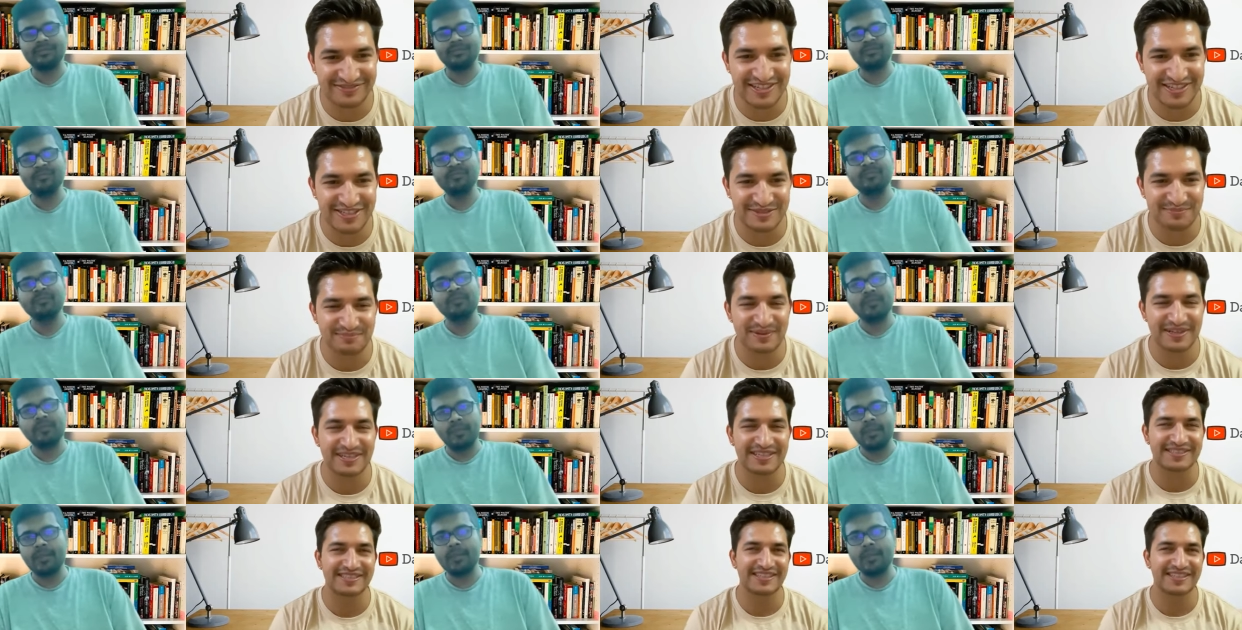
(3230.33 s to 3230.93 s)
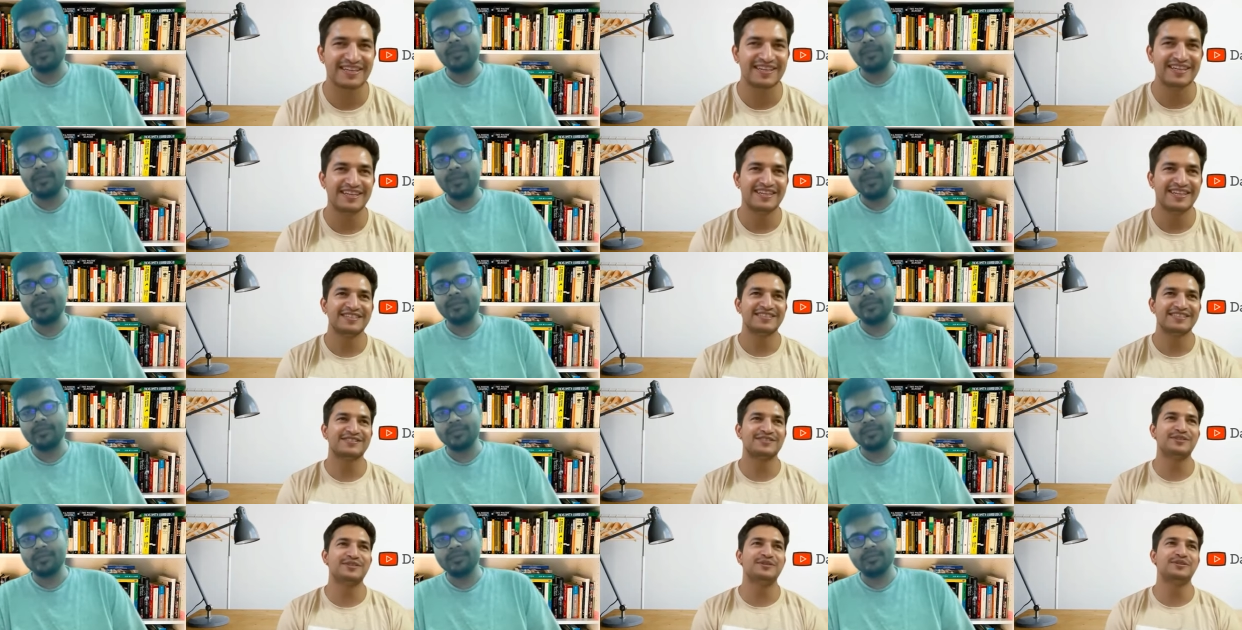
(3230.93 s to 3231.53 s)
Speaker 1: first place?
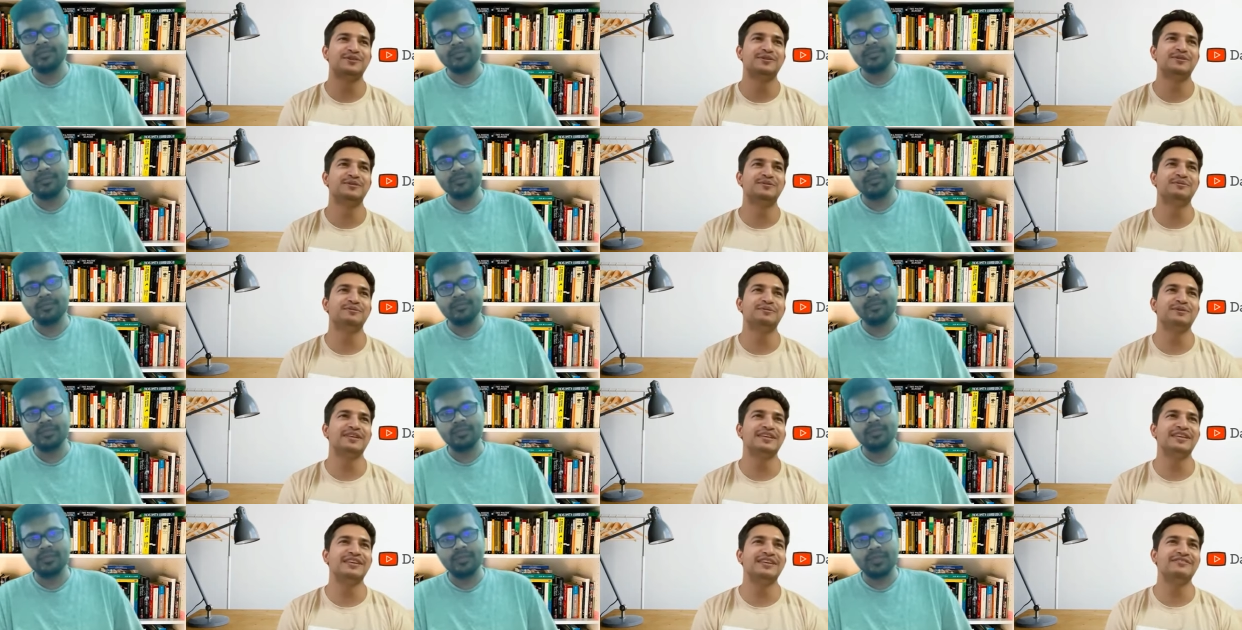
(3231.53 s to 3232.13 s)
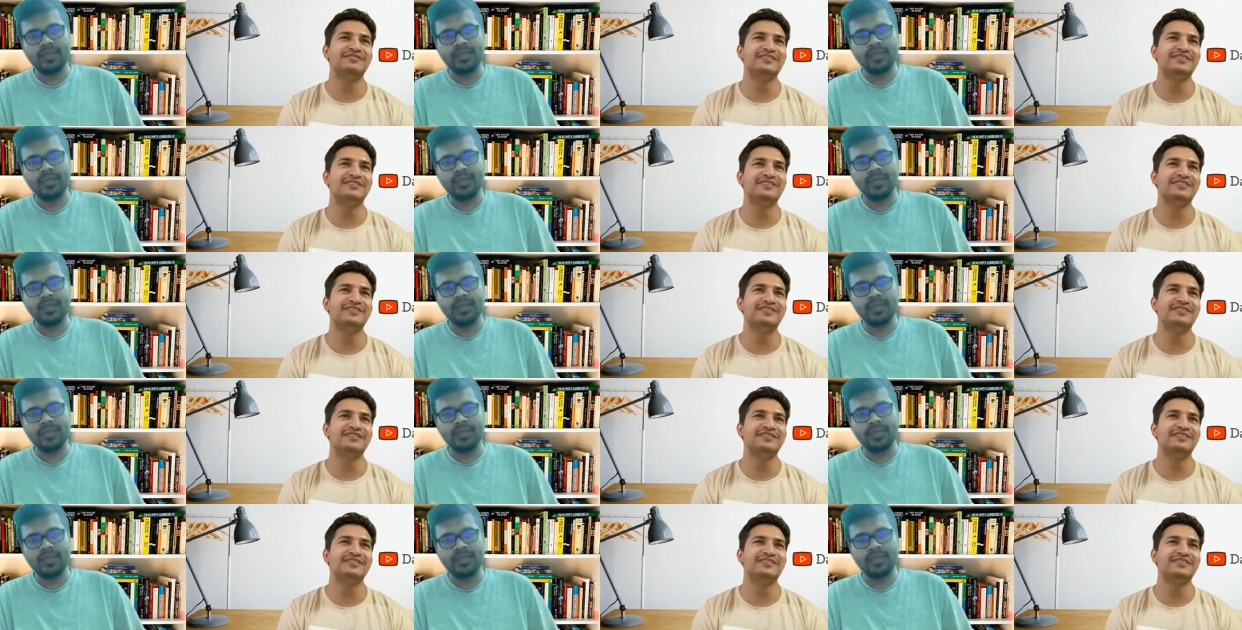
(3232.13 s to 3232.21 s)
So yes.